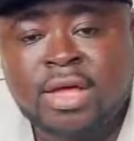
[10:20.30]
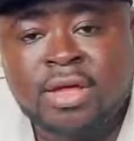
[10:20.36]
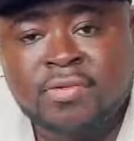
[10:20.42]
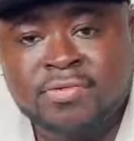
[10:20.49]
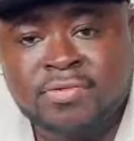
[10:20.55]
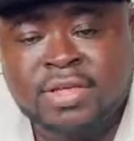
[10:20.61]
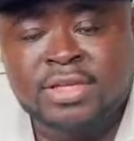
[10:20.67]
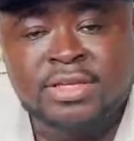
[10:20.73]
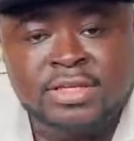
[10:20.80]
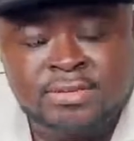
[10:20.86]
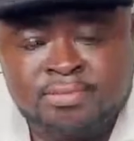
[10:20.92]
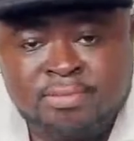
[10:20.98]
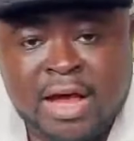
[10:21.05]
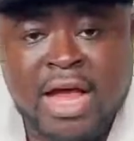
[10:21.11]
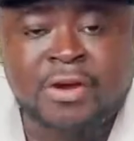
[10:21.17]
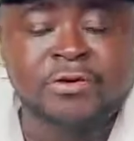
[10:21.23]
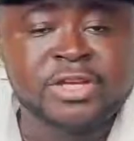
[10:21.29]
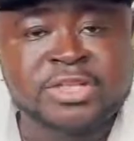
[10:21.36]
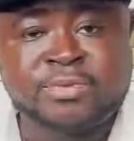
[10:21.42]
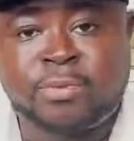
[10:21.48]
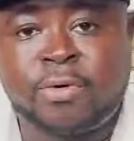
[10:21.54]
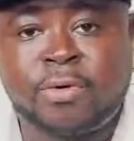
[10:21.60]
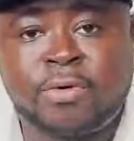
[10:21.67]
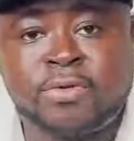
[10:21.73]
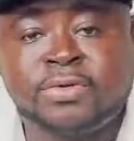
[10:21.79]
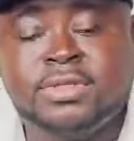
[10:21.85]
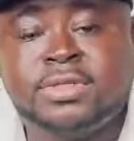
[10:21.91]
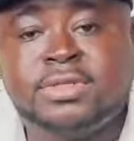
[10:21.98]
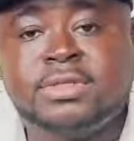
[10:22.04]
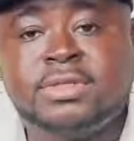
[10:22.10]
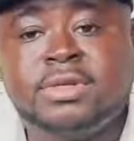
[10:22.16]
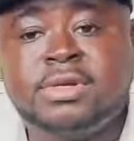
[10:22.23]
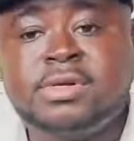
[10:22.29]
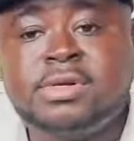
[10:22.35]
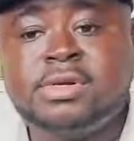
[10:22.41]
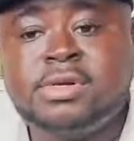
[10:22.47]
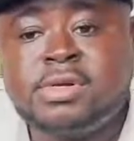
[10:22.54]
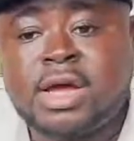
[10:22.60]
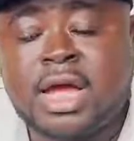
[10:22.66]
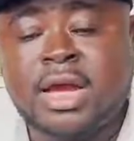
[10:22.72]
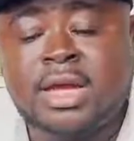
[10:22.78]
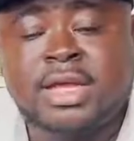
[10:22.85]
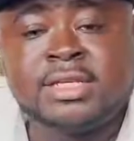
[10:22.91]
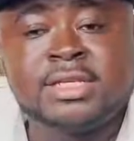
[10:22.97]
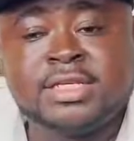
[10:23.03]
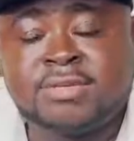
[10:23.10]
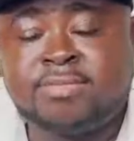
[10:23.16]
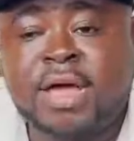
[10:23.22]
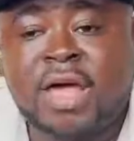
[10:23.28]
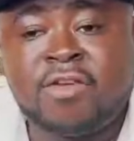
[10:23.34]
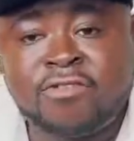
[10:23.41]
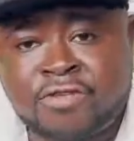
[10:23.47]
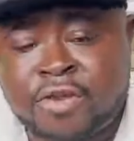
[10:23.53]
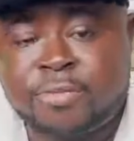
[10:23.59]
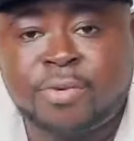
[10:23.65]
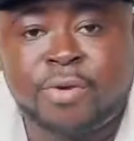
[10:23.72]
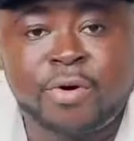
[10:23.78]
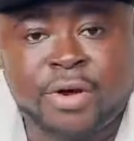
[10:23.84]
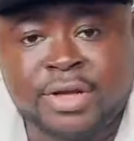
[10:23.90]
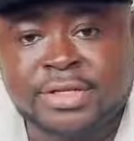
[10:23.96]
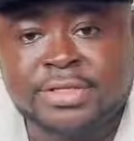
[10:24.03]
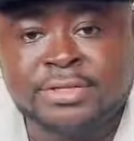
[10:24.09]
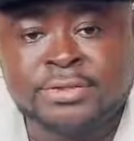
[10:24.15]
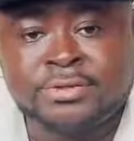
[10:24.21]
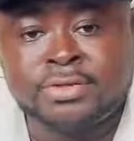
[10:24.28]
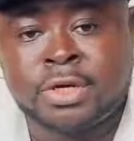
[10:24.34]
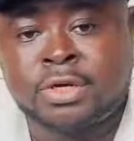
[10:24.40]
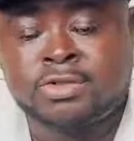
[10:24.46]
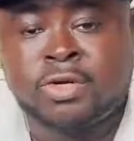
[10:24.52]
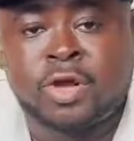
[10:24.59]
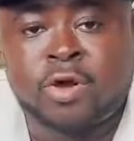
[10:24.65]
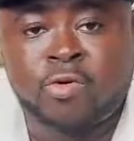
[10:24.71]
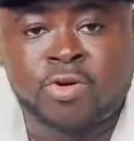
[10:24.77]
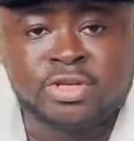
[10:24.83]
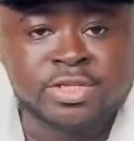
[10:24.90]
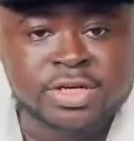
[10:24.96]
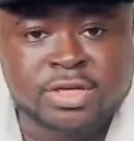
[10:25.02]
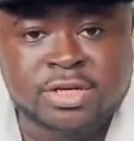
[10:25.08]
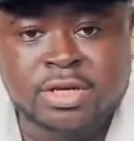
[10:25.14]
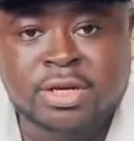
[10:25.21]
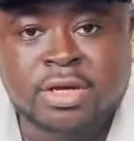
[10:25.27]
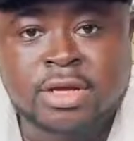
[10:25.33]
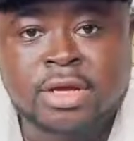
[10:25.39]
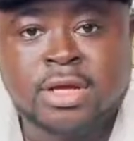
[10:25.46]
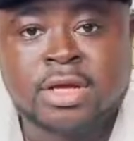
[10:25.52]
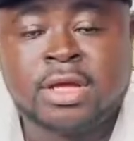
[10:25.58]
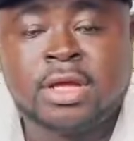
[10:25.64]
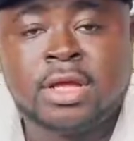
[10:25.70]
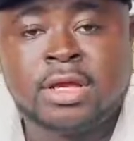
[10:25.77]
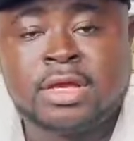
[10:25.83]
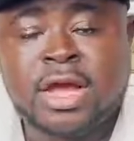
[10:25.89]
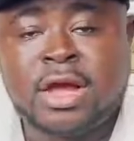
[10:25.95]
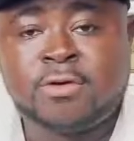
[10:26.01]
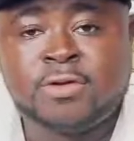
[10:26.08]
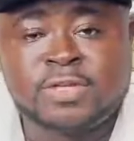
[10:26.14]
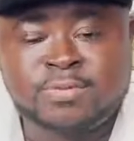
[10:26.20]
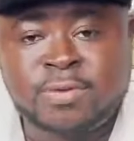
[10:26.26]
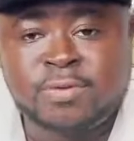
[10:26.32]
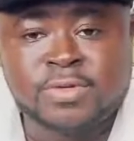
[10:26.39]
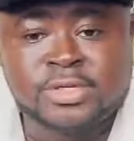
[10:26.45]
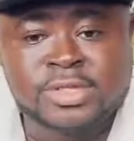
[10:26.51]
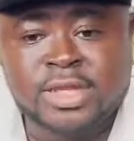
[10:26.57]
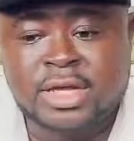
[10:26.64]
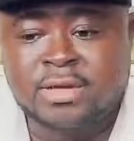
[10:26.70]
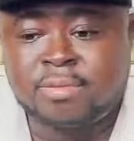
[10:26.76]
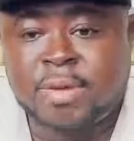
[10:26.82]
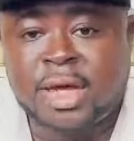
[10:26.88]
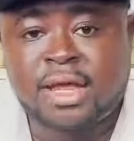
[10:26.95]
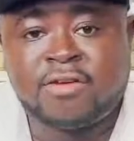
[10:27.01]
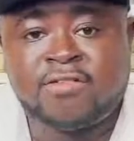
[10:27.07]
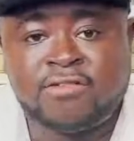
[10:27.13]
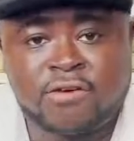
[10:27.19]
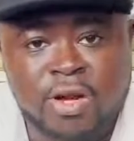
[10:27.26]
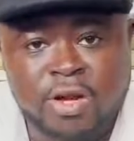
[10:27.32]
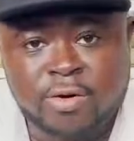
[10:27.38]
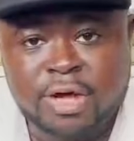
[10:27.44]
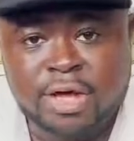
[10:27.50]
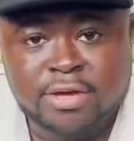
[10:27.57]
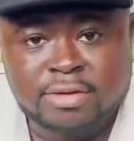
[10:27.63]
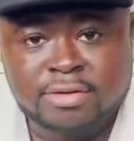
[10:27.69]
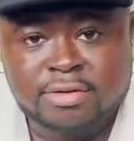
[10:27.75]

this is my response and this is my viewpoint to the question that was posted by the follower.